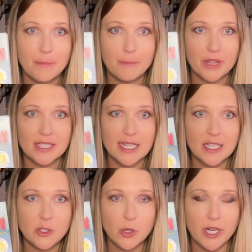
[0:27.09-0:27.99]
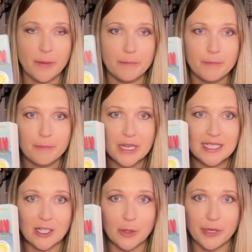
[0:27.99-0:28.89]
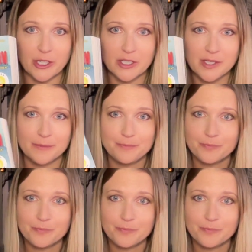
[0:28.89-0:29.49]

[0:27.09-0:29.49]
but The Sanatorium by Sarah Pierce.